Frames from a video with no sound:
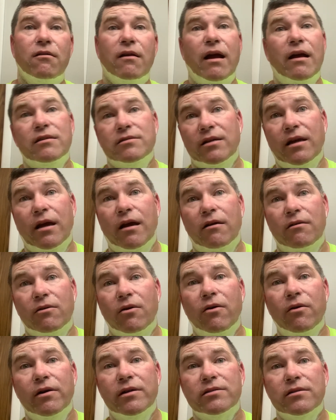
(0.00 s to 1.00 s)
ask you how
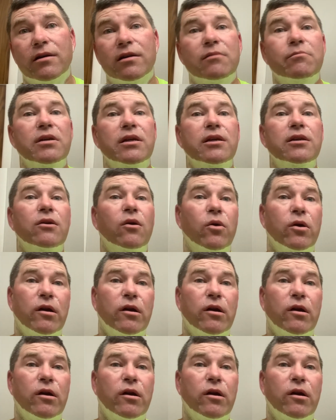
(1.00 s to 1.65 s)
long it's going to be or